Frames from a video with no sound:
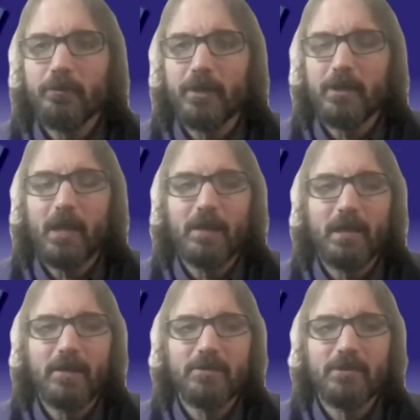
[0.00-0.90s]
But
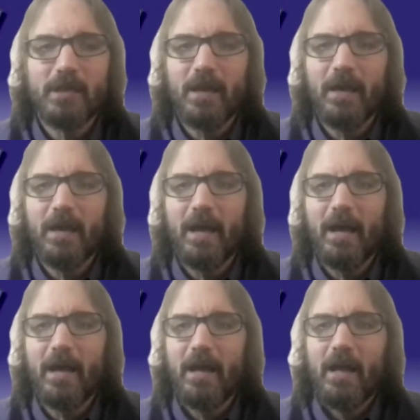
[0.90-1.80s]
as
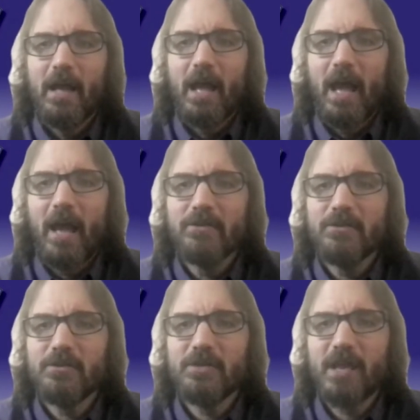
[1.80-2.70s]

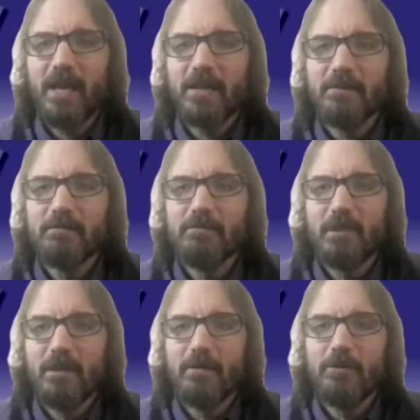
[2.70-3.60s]
you said,
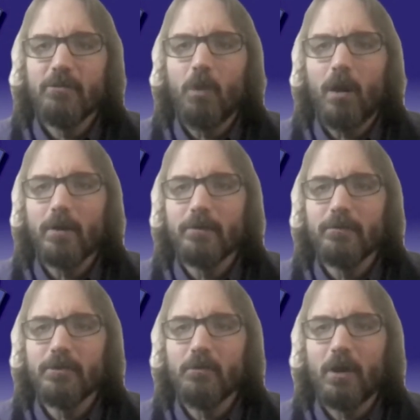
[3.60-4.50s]
you want
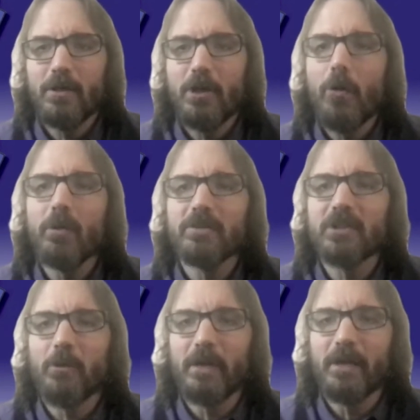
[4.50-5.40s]
to know what's
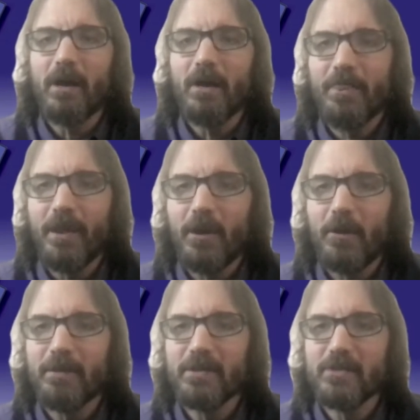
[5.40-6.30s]
going on there,
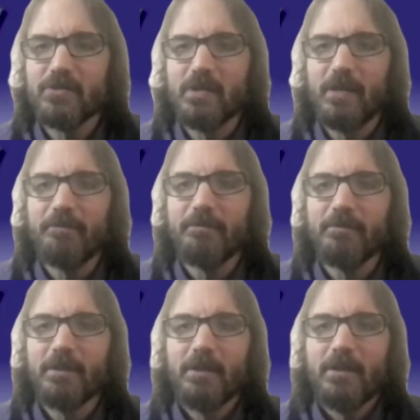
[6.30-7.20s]
because
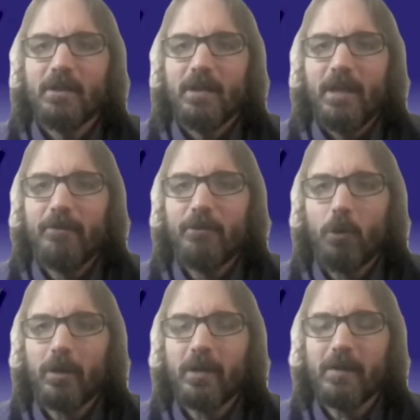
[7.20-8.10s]
if you're
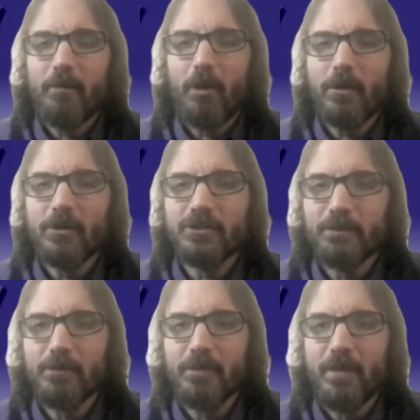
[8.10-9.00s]
working in
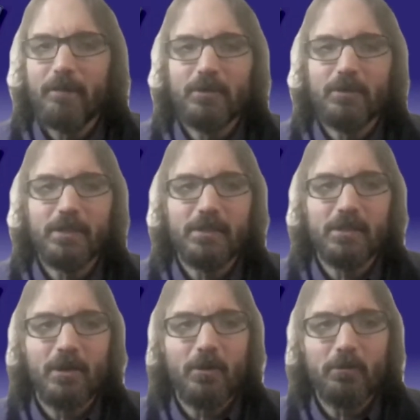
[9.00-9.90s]
partnership with them, you need to
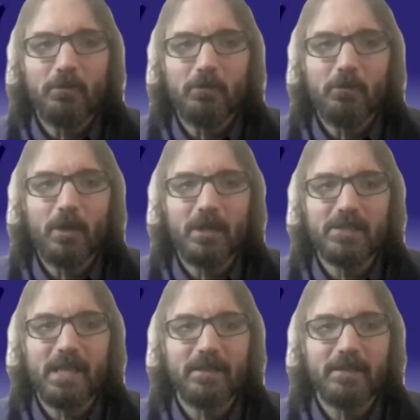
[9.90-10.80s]
know what
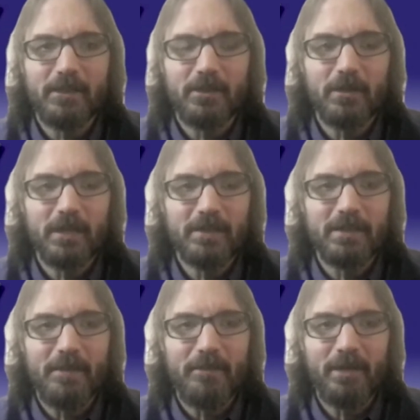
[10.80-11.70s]
exactly they're collecting
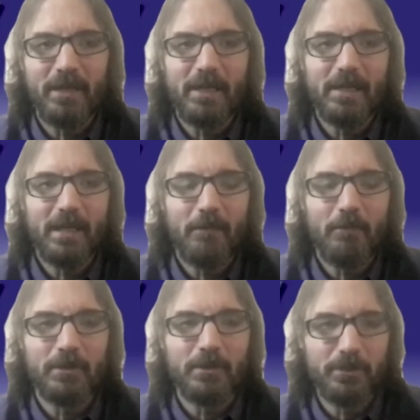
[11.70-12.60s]
that money and what
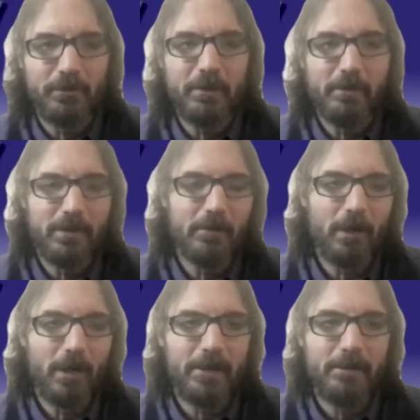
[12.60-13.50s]
they're doing with it,
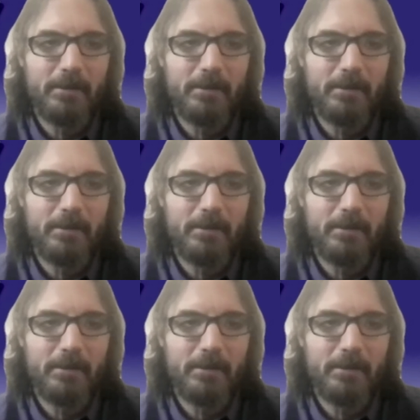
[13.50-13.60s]
right?